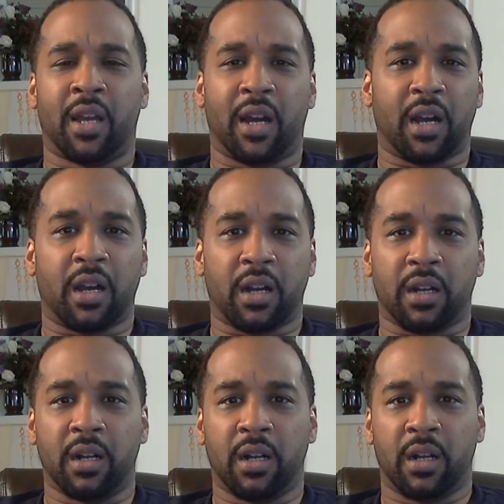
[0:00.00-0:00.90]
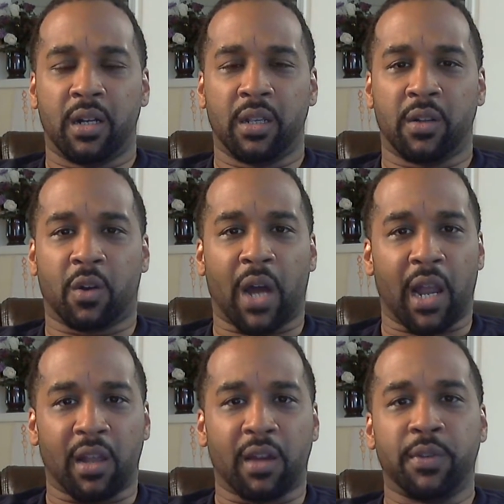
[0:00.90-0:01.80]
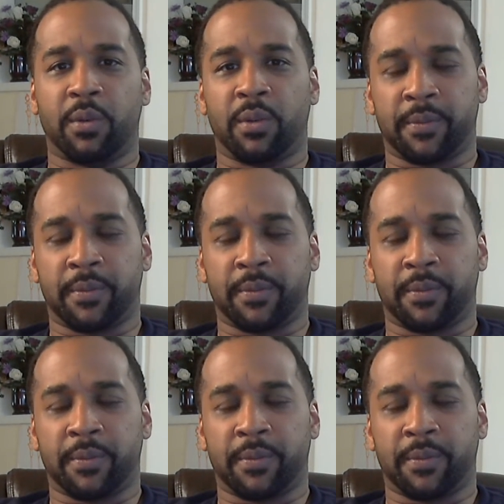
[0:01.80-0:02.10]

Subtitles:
I love you,